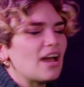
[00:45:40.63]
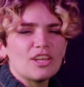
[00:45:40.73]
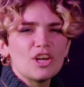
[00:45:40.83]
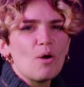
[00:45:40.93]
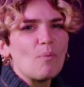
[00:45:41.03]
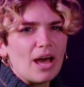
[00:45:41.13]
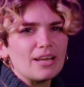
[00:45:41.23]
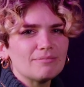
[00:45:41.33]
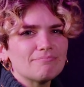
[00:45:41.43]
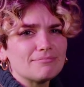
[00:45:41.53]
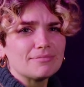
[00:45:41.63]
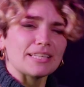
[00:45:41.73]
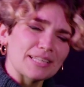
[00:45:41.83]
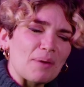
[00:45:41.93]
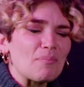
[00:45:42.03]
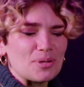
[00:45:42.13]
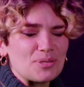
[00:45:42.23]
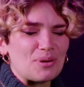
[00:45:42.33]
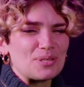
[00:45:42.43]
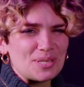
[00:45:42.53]
You know what? This guy
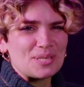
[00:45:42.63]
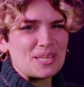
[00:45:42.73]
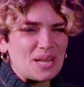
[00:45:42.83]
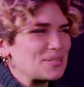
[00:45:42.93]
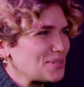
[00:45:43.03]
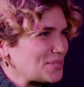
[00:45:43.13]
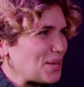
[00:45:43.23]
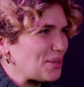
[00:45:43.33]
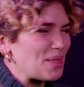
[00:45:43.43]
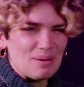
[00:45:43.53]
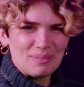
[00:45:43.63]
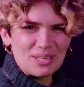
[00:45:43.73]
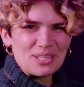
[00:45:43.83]
moisturizes his hands, I'll tell you that much.